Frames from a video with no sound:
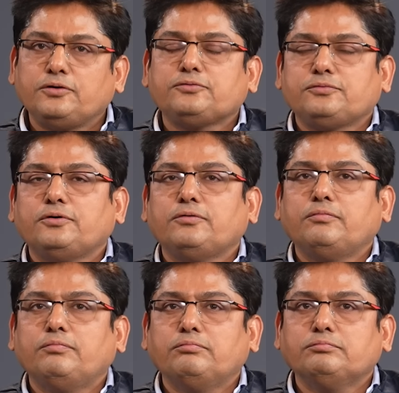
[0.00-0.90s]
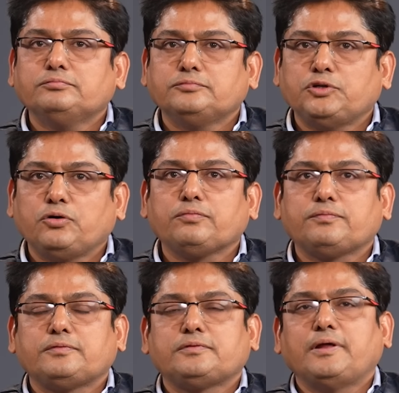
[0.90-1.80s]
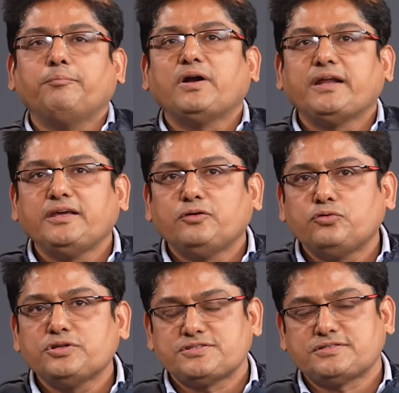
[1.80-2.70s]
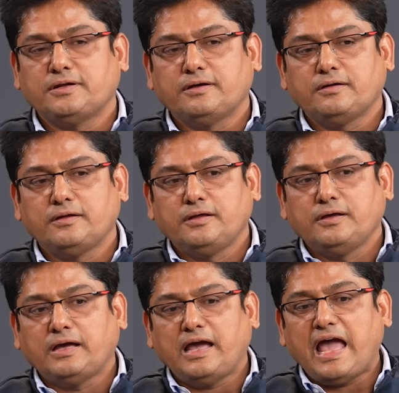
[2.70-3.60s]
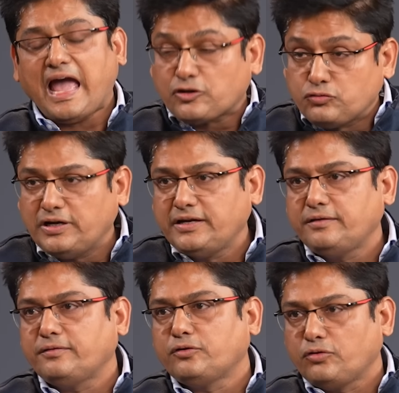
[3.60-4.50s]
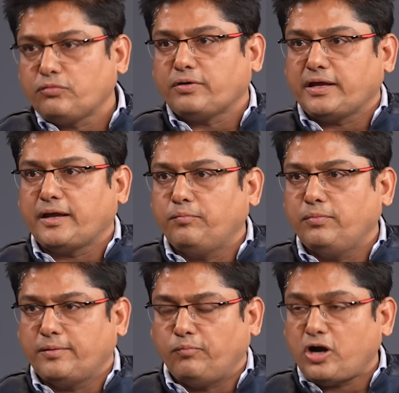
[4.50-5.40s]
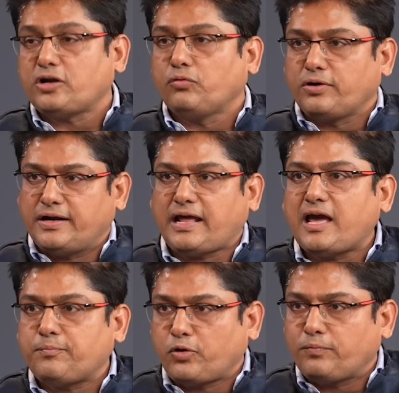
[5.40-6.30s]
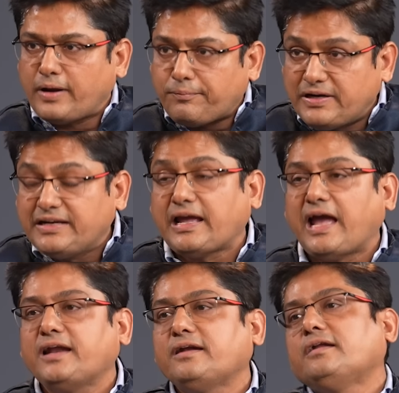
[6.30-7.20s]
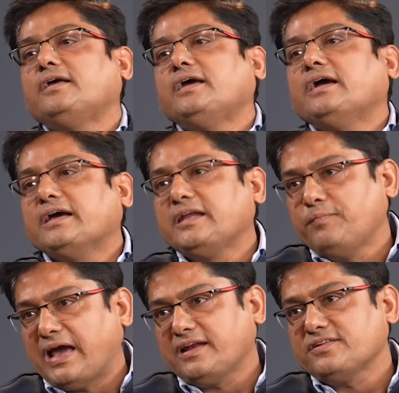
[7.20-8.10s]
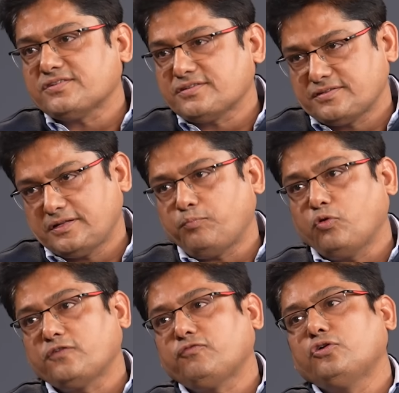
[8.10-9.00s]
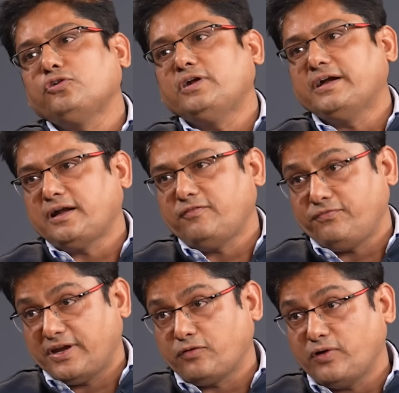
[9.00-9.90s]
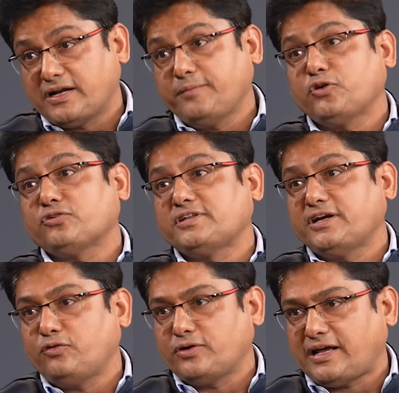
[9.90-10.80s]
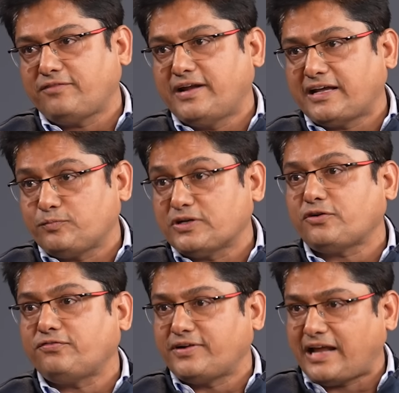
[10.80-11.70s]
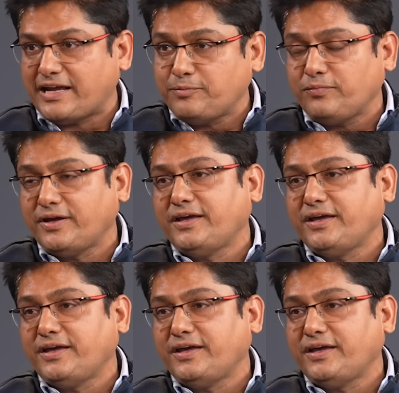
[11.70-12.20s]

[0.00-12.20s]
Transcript: So, somebody who is actually, about to retire probably can rebalance the portfolio a little frequently because they don't have that much of time.